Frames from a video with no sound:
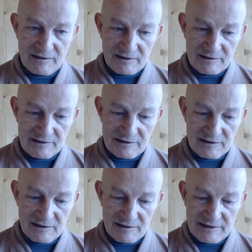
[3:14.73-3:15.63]

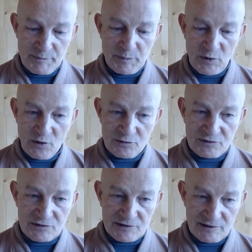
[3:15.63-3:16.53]
the
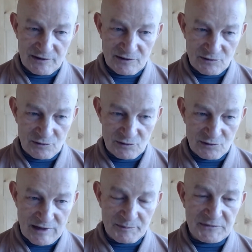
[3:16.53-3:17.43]
approach to
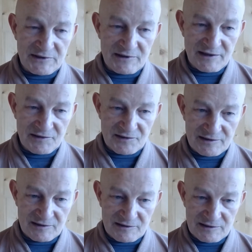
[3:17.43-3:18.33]
emptiness
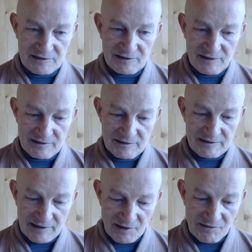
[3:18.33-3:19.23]
in the
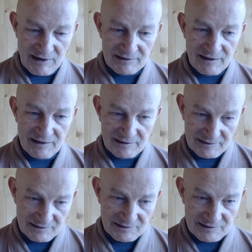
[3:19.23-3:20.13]
Theravada and
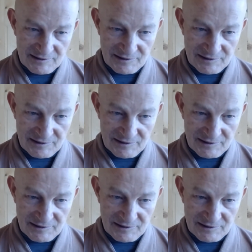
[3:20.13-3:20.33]
in the